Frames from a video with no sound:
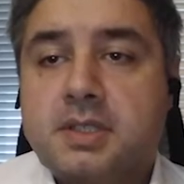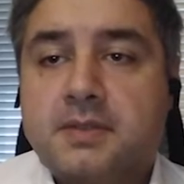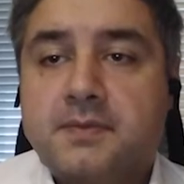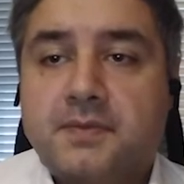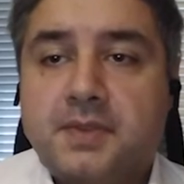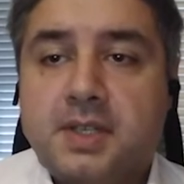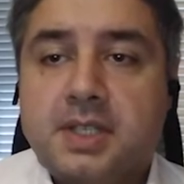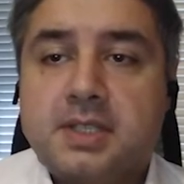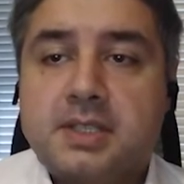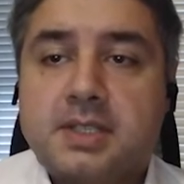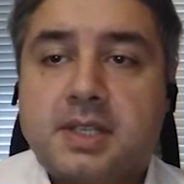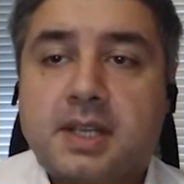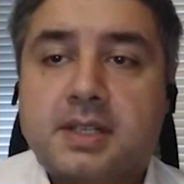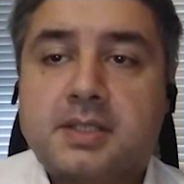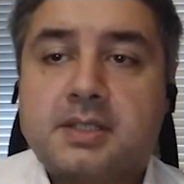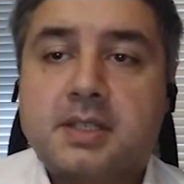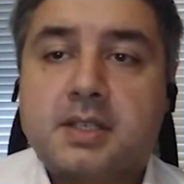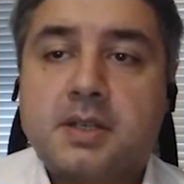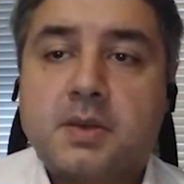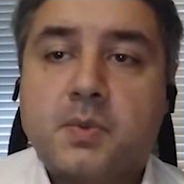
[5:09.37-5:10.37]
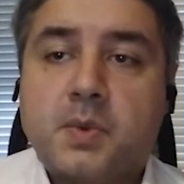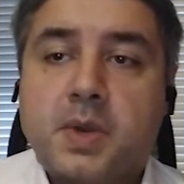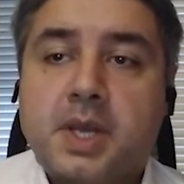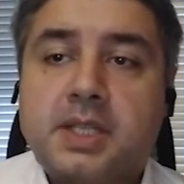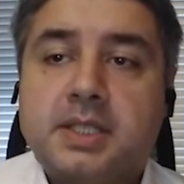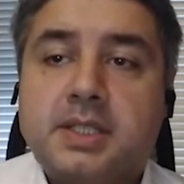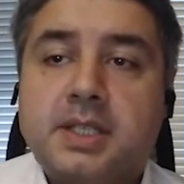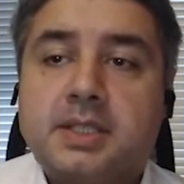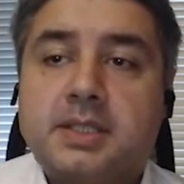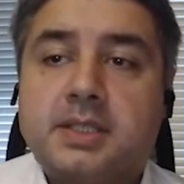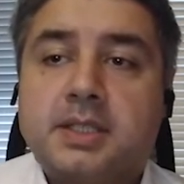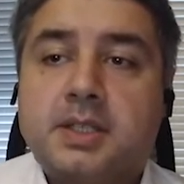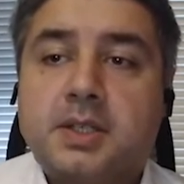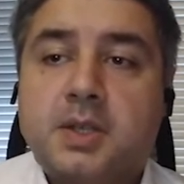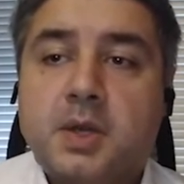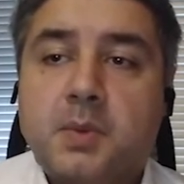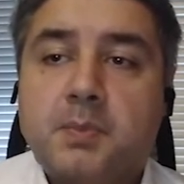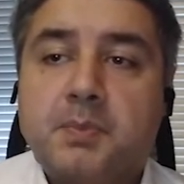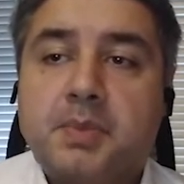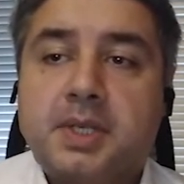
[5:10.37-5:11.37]
and fintechs in a way that the
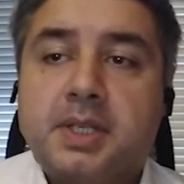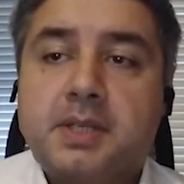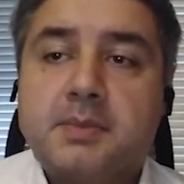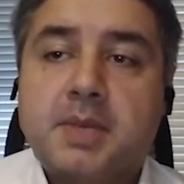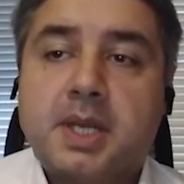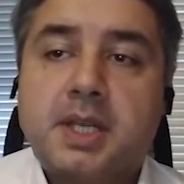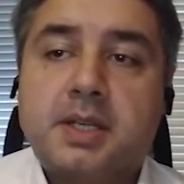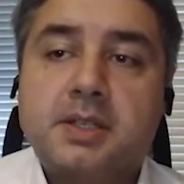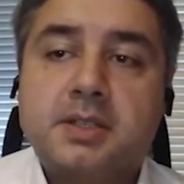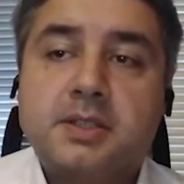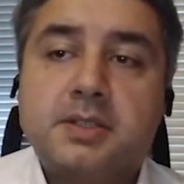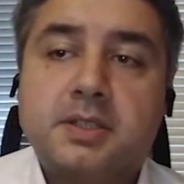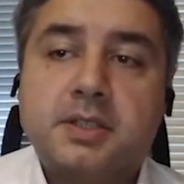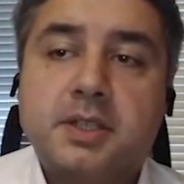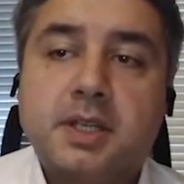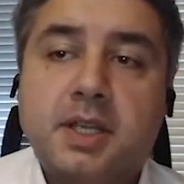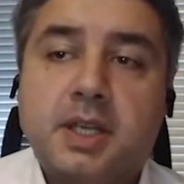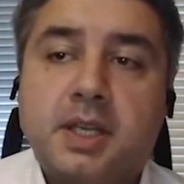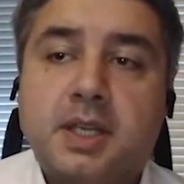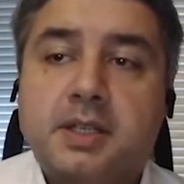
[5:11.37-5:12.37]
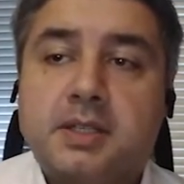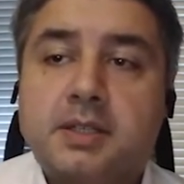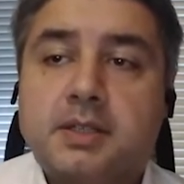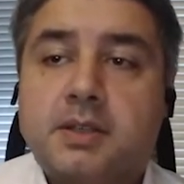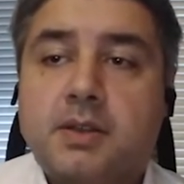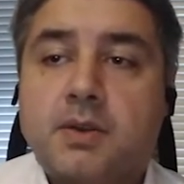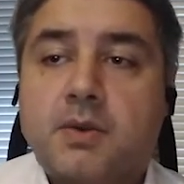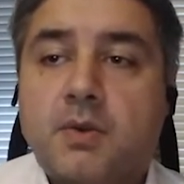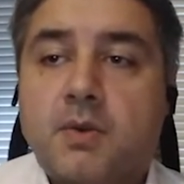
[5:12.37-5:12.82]
company manager and